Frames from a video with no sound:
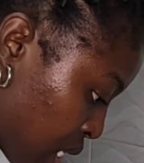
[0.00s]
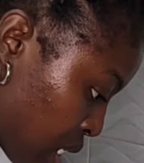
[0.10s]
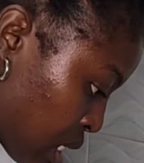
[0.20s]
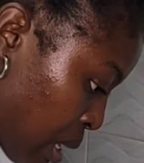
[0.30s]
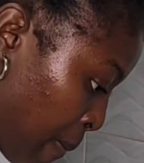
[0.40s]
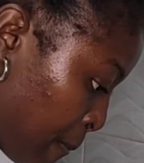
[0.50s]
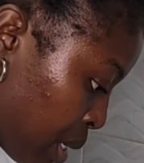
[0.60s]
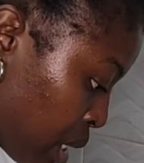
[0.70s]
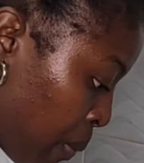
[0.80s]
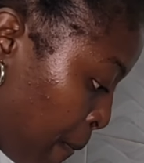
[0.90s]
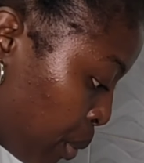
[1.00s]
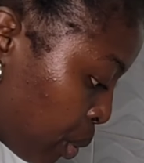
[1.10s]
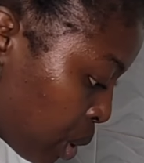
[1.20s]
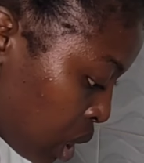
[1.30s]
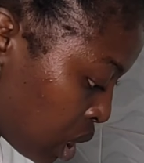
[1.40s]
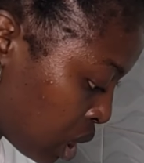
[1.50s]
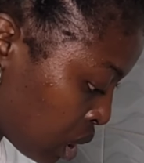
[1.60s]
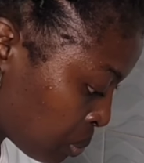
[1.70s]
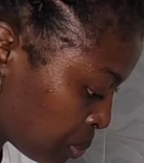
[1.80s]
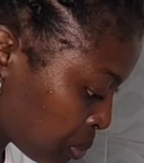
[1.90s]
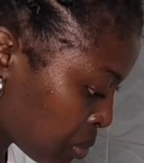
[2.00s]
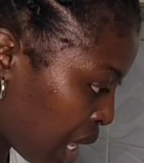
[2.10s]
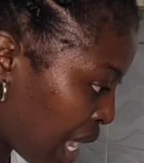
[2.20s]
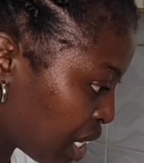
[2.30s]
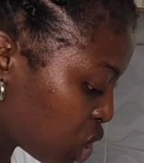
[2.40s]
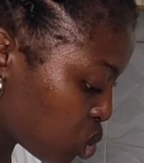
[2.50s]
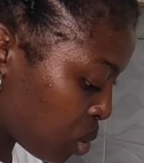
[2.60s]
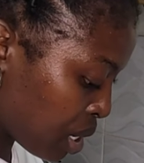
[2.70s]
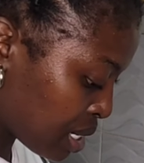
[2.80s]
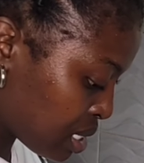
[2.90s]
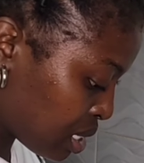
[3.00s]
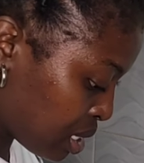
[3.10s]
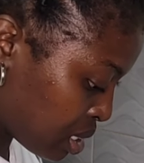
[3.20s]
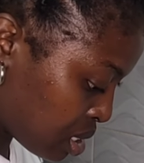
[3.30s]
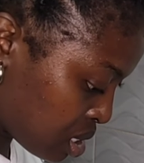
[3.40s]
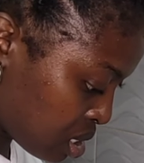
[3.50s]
this is a big bone. I need to cut it.